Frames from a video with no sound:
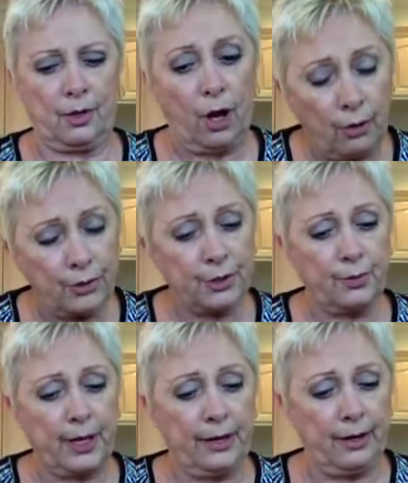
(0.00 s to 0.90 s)
Cole's
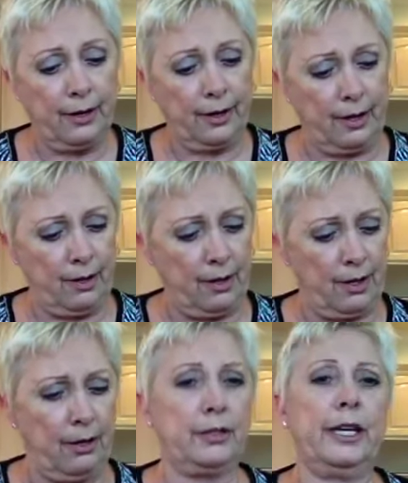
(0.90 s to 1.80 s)
sweater, uh,
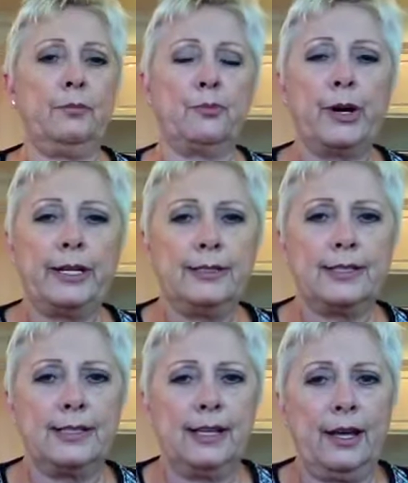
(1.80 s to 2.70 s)
I'll get
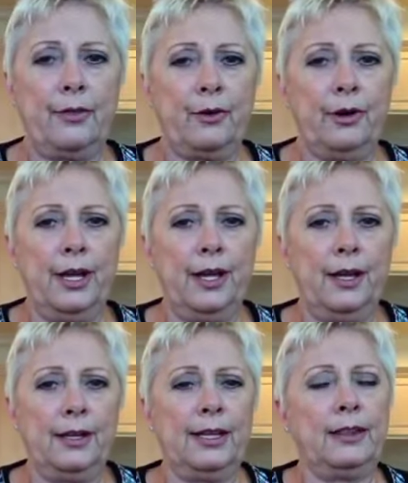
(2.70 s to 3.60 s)
Brightons together
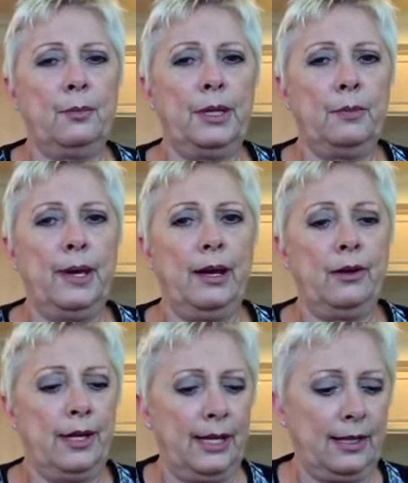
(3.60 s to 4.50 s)
and get them in the
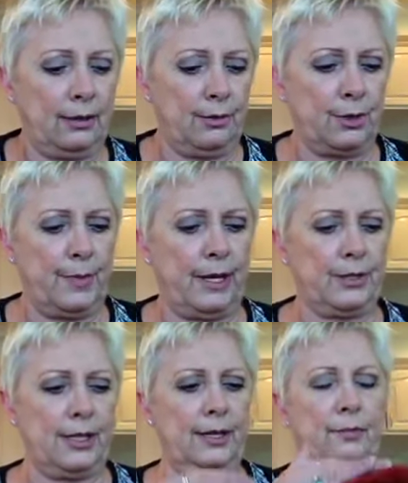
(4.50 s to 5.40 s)
mail and get those mailed
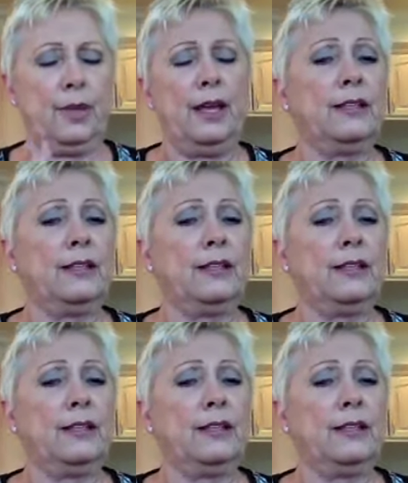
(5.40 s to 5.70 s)
to him.